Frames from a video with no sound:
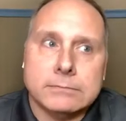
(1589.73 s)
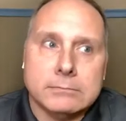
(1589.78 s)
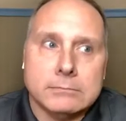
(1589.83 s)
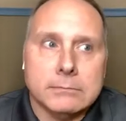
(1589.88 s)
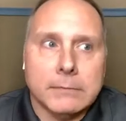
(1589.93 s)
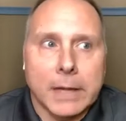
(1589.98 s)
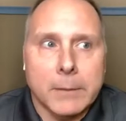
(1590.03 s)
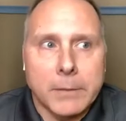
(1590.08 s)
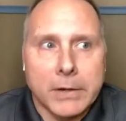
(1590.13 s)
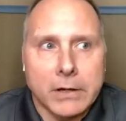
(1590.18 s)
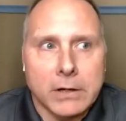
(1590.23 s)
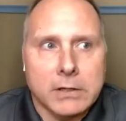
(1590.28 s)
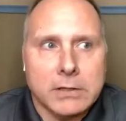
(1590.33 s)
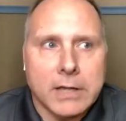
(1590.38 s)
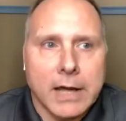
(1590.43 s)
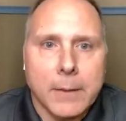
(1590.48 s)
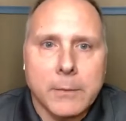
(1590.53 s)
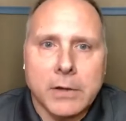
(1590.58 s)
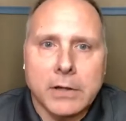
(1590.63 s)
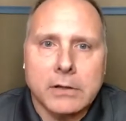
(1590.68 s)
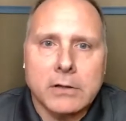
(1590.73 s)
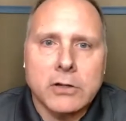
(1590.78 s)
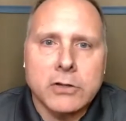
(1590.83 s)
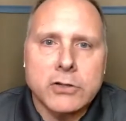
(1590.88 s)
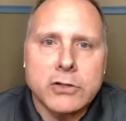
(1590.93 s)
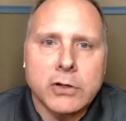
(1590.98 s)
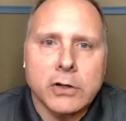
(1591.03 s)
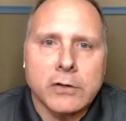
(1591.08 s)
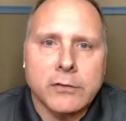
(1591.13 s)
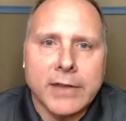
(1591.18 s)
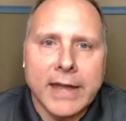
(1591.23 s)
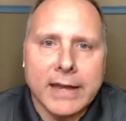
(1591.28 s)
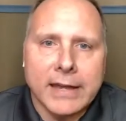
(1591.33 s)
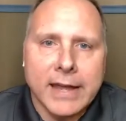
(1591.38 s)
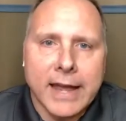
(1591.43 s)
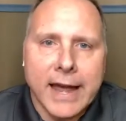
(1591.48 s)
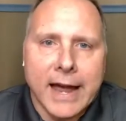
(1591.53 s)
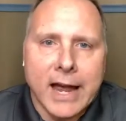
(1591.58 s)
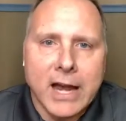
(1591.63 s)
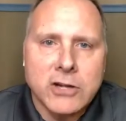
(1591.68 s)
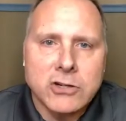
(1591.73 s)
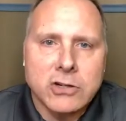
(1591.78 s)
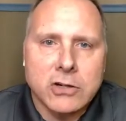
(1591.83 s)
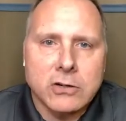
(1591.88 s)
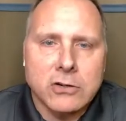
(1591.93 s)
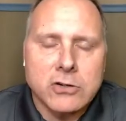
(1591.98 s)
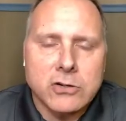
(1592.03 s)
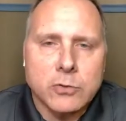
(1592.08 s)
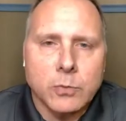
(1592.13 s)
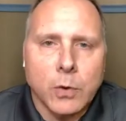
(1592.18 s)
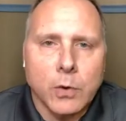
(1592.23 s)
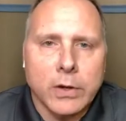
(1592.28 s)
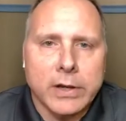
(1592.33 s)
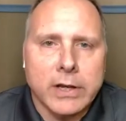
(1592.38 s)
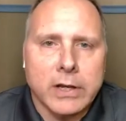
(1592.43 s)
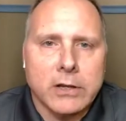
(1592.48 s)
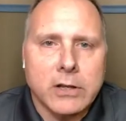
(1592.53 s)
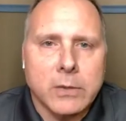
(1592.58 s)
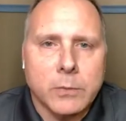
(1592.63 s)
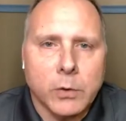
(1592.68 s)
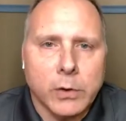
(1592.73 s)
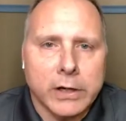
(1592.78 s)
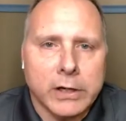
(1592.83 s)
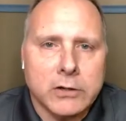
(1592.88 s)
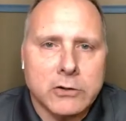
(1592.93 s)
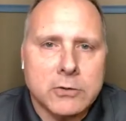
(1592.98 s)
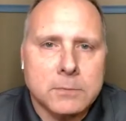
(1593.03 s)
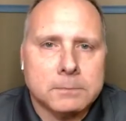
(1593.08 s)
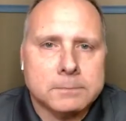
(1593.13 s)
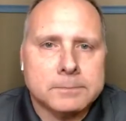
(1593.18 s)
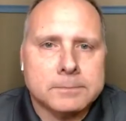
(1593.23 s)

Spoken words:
Might be a good time to conserve that cash and just roll it into the mortgage.